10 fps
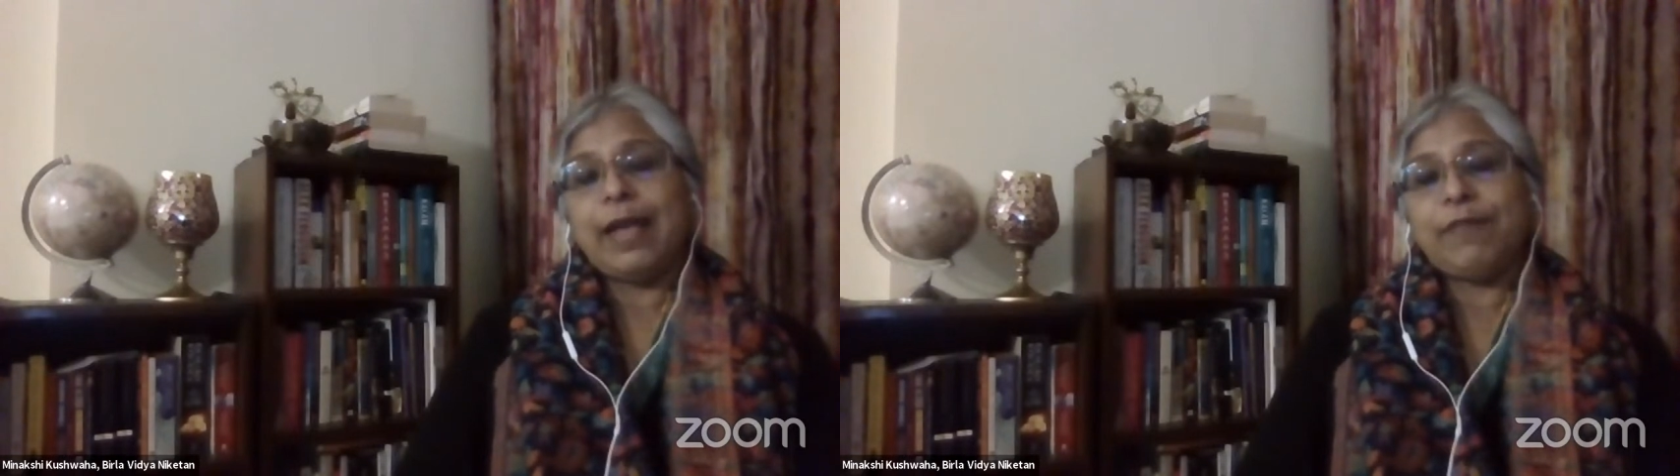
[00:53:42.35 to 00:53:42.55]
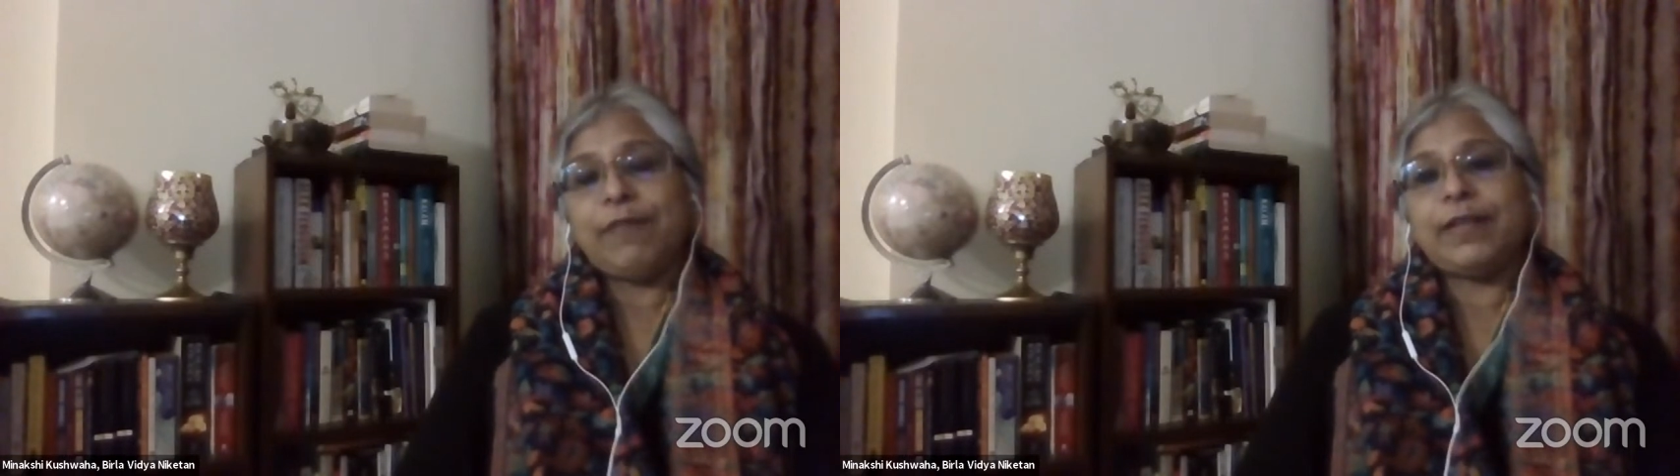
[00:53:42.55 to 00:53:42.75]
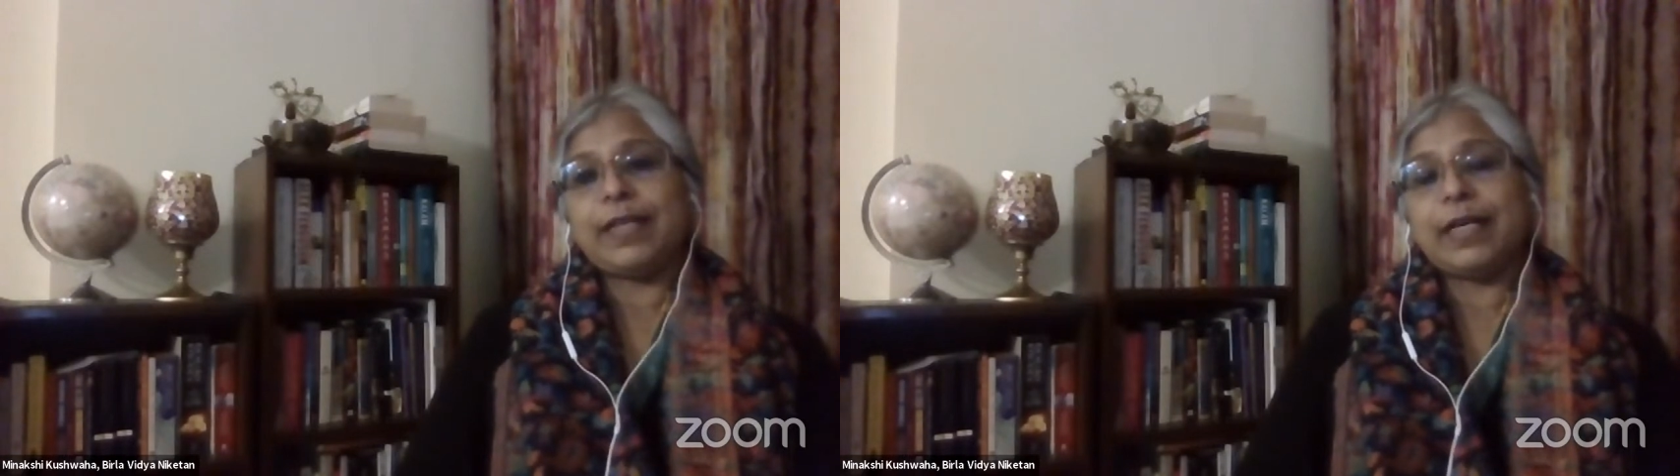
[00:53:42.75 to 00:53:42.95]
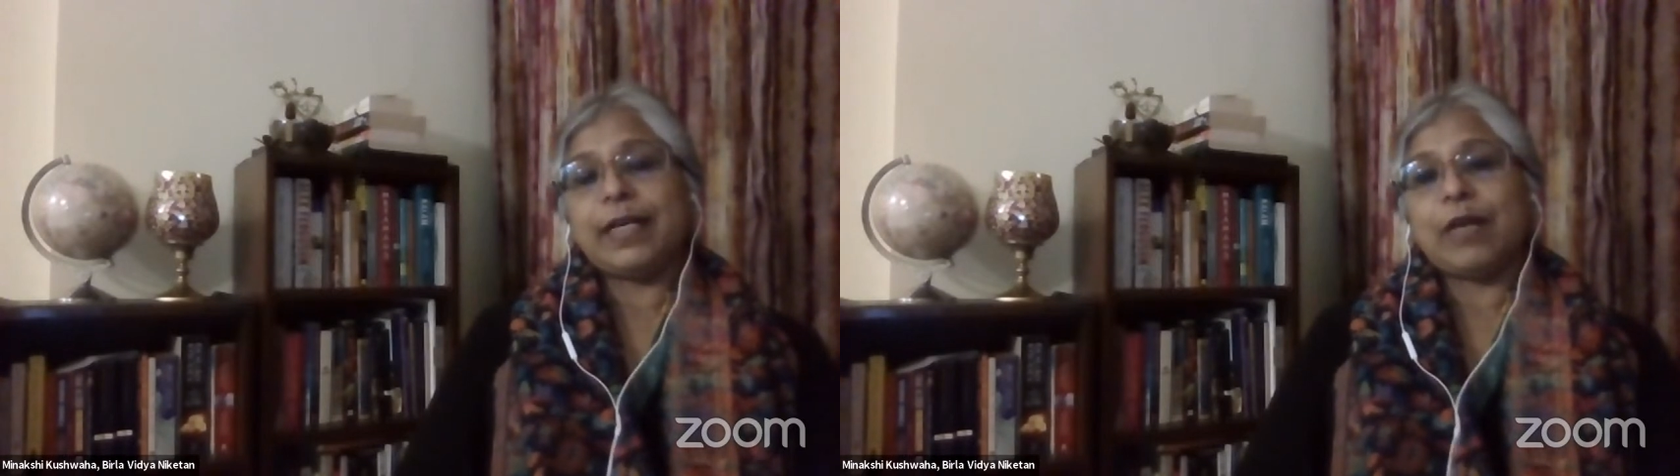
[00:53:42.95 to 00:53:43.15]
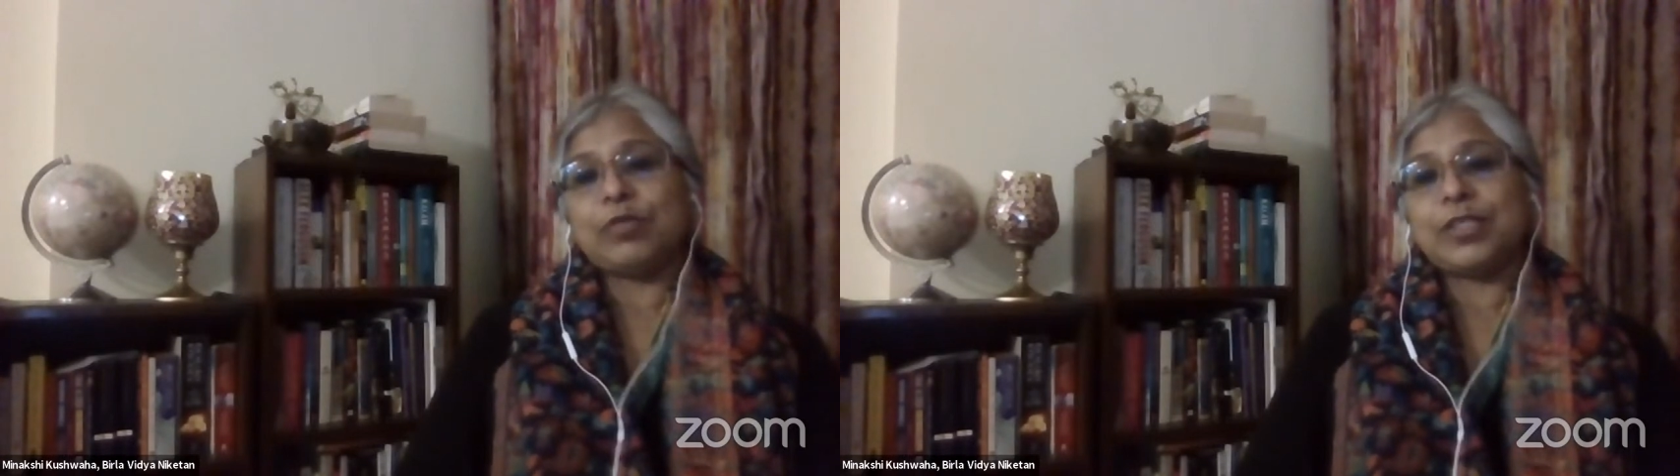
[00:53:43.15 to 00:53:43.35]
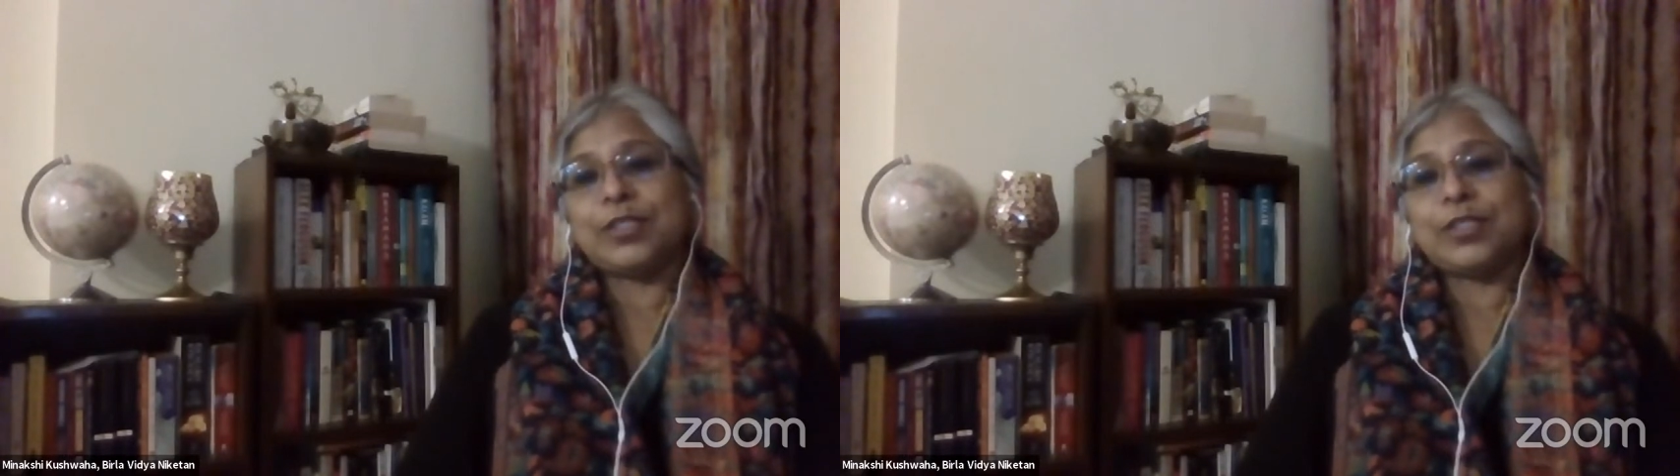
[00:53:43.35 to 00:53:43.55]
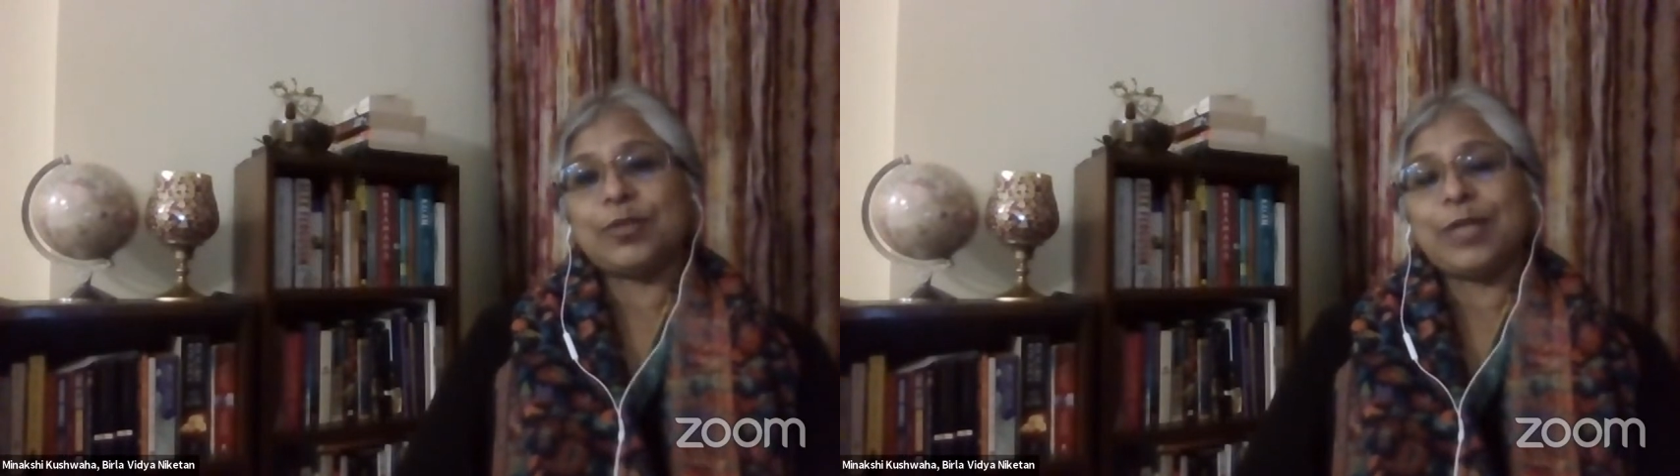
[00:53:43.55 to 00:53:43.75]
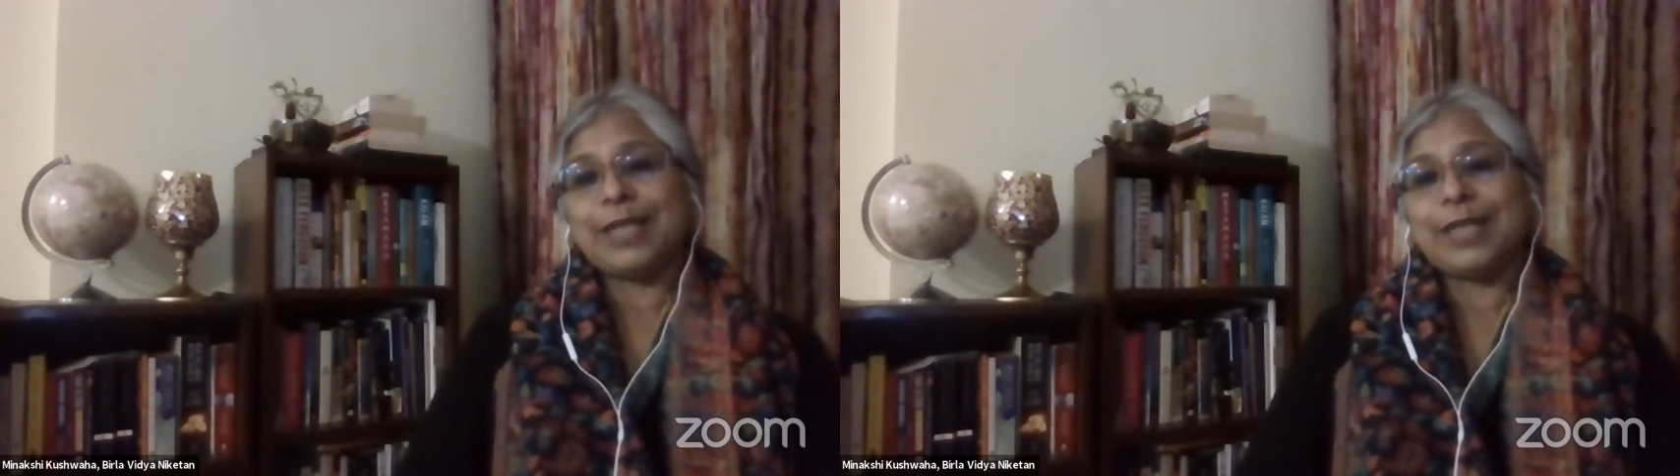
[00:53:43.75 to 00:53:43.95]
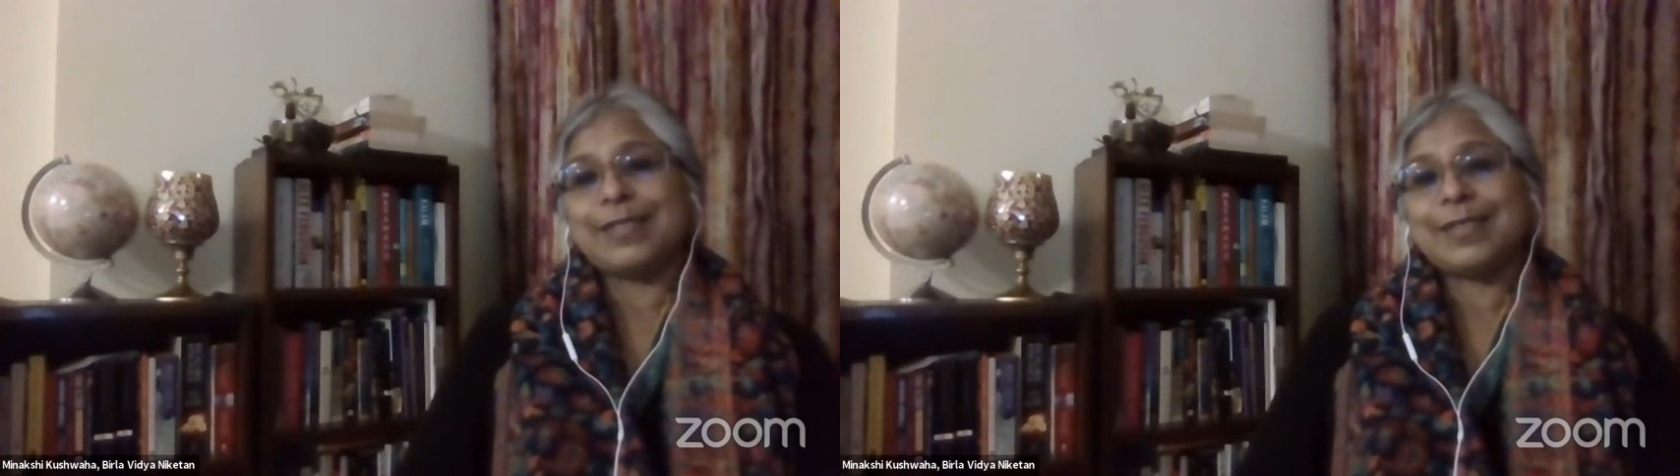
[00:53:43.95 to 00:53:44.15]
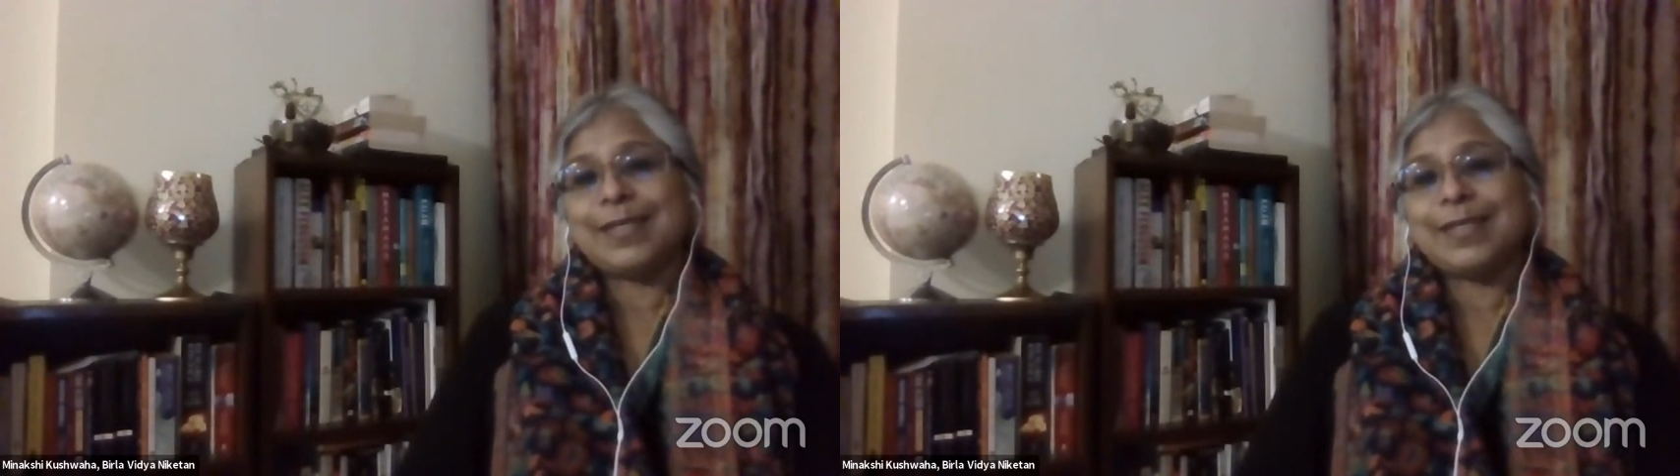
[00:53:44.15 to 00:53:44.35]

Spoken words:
everything counted into that.